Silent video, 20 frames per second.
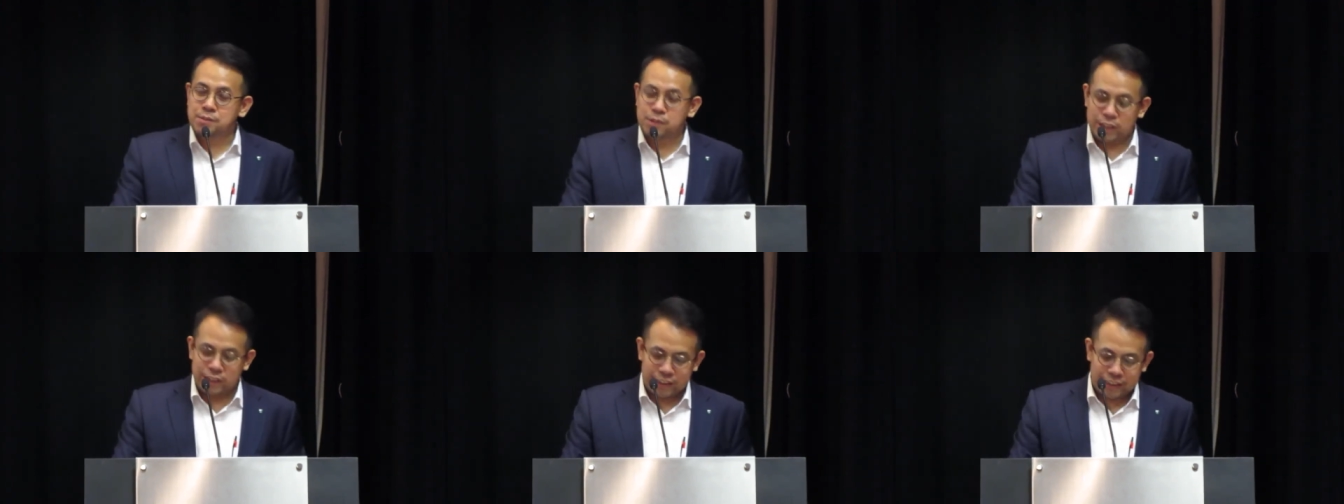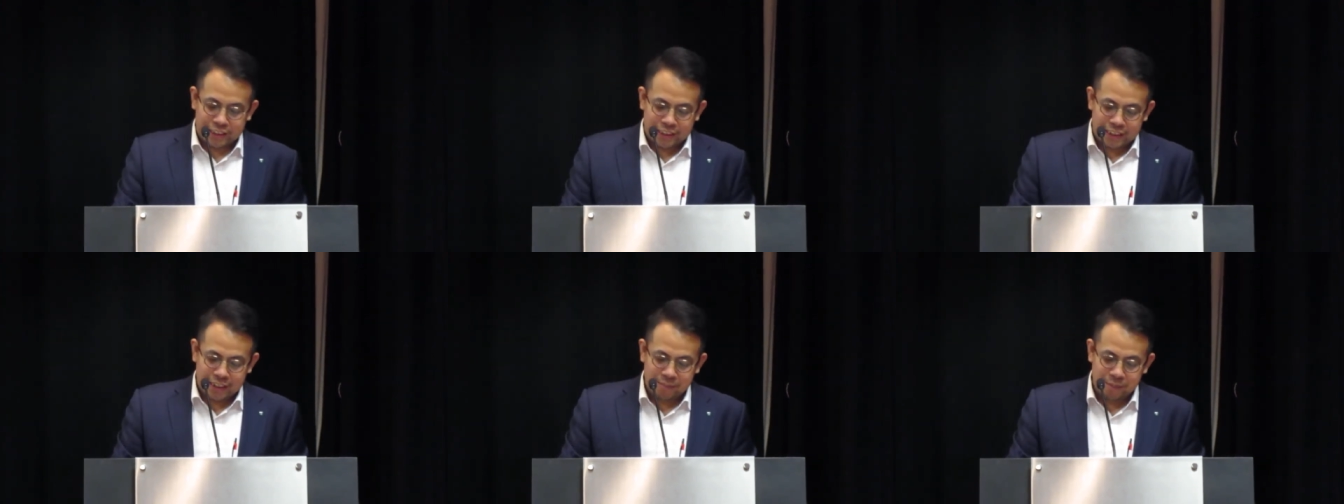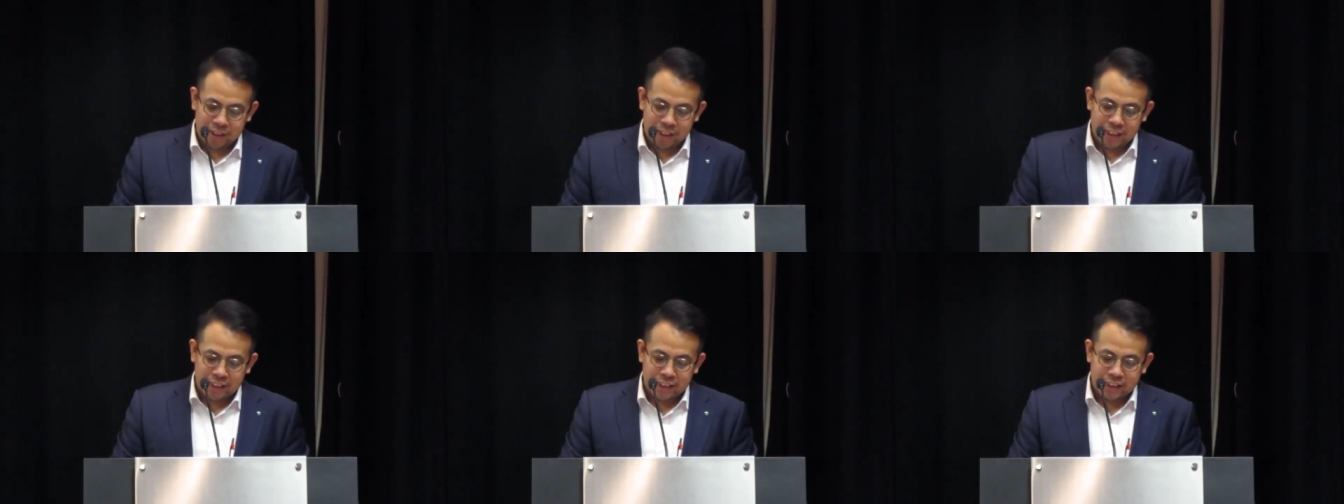was
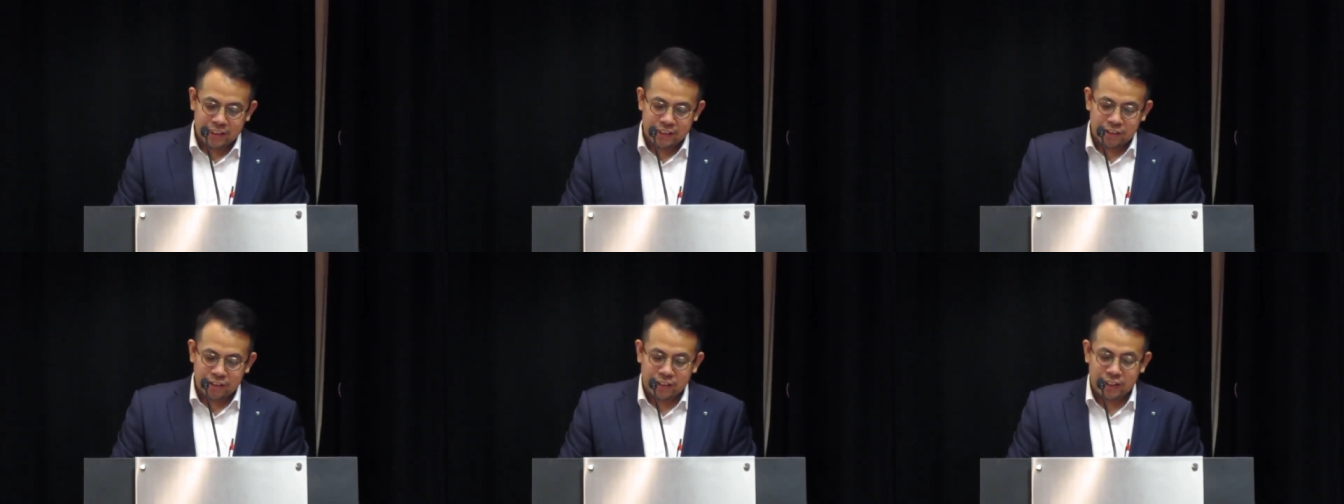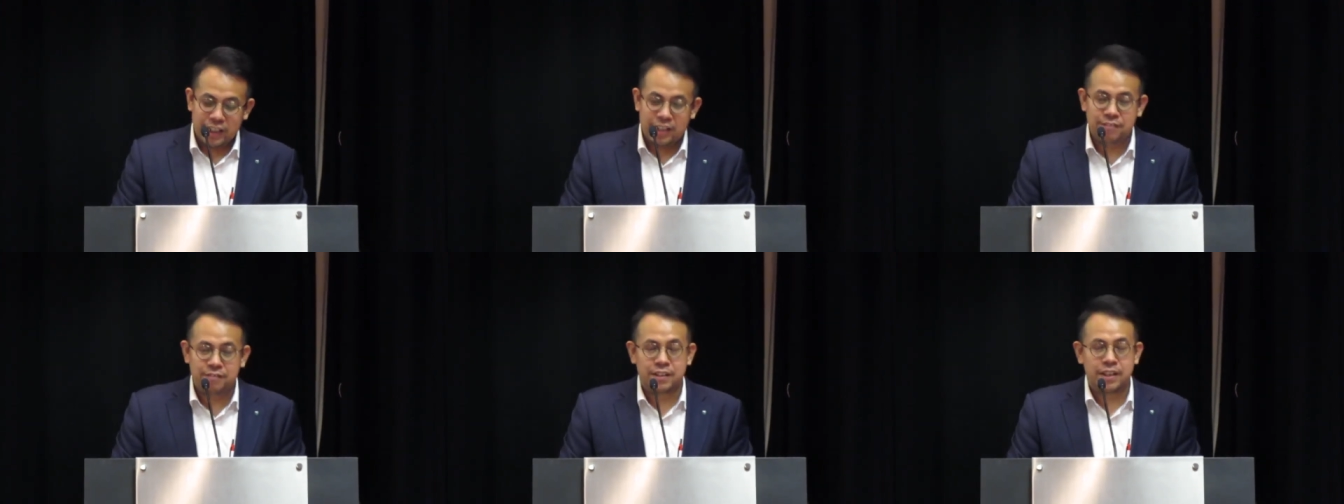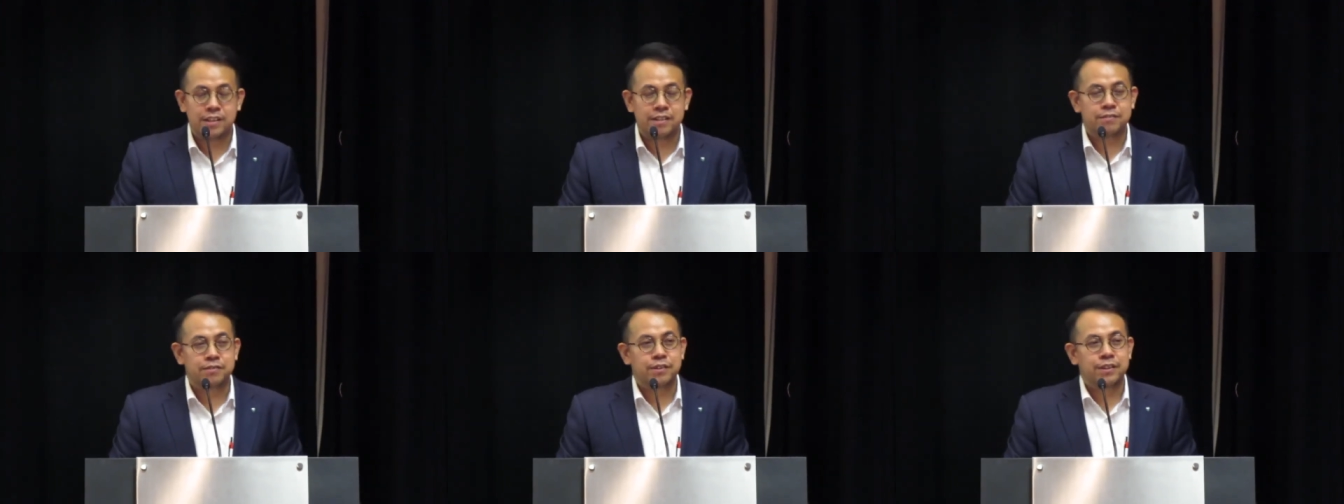terminated on the
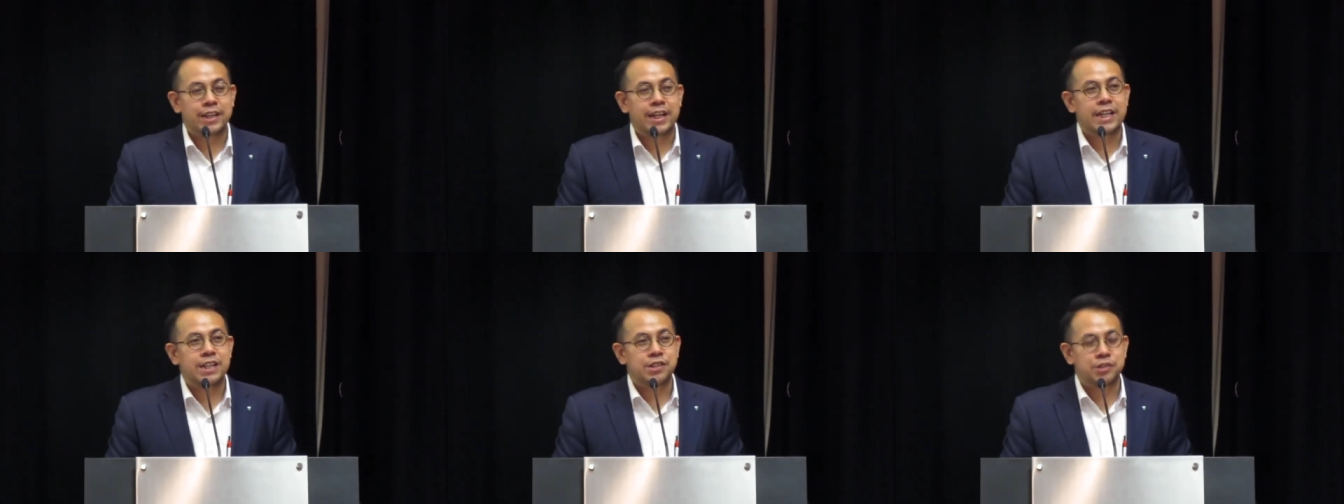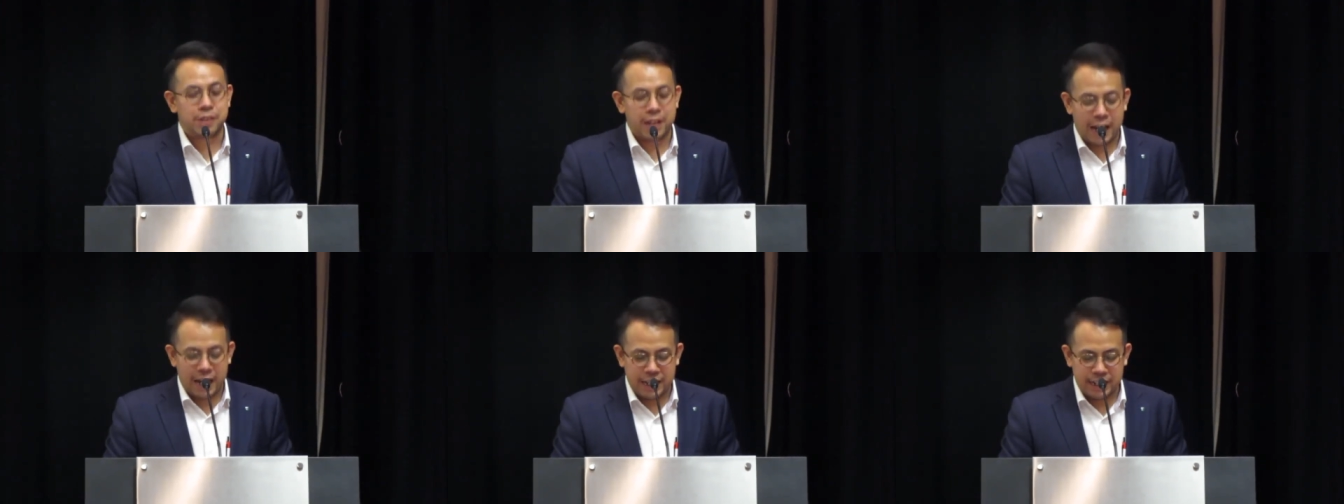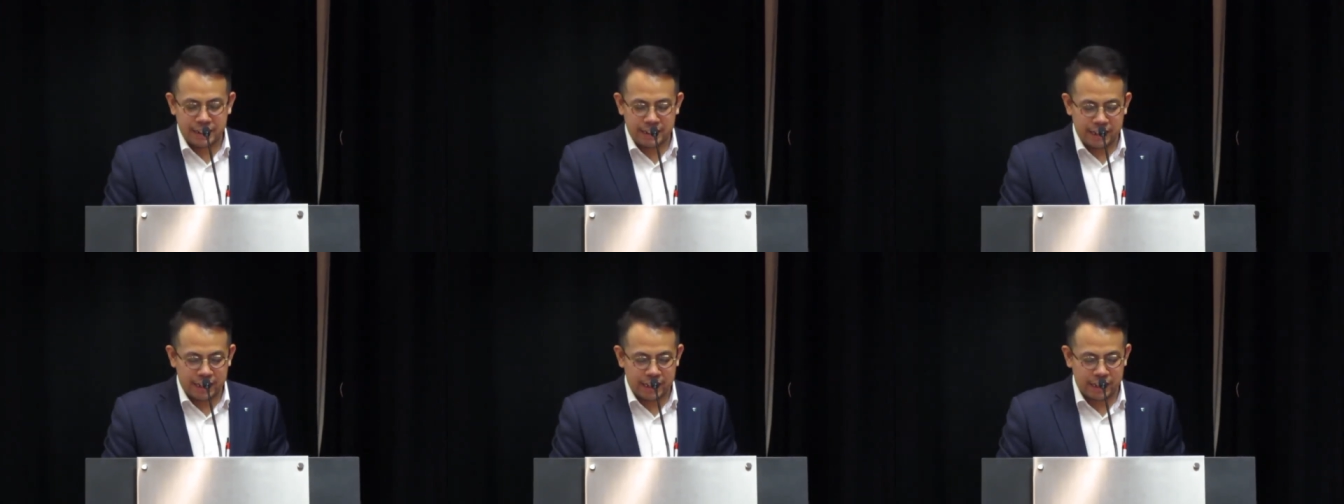evening of 28 July
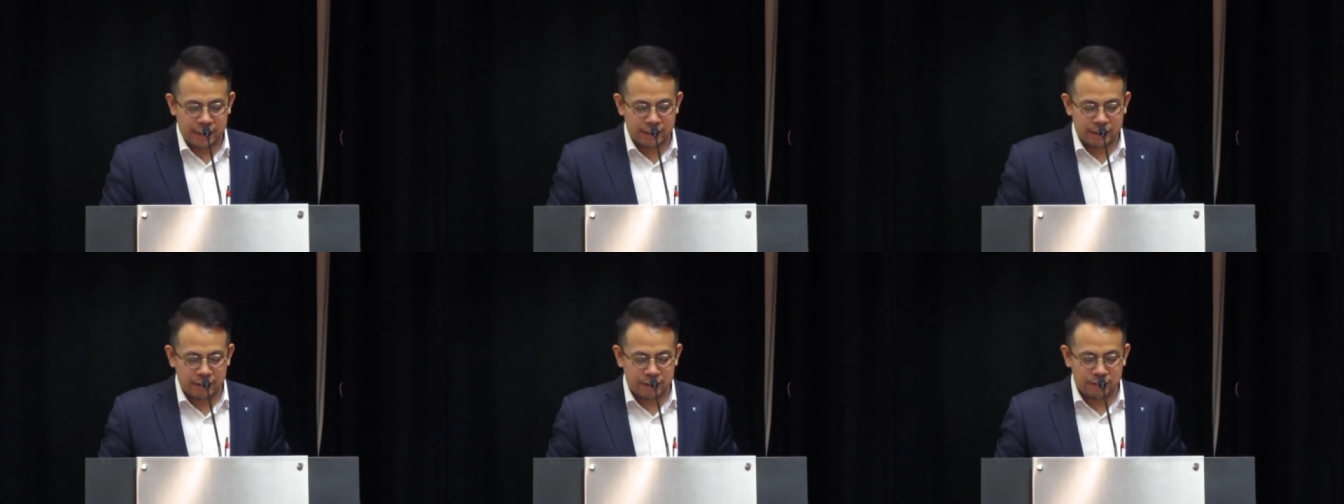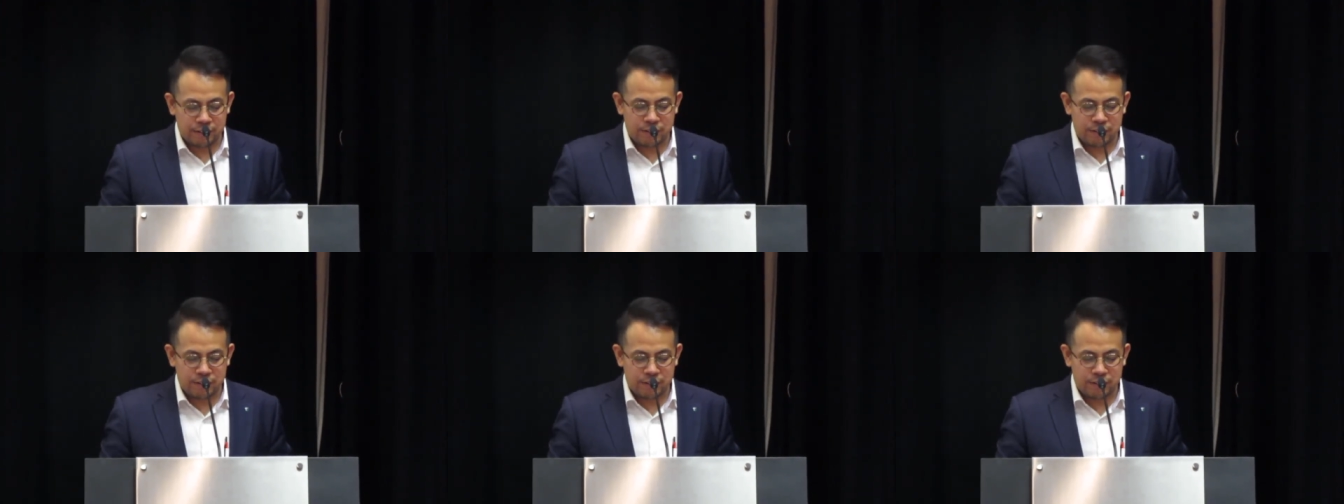in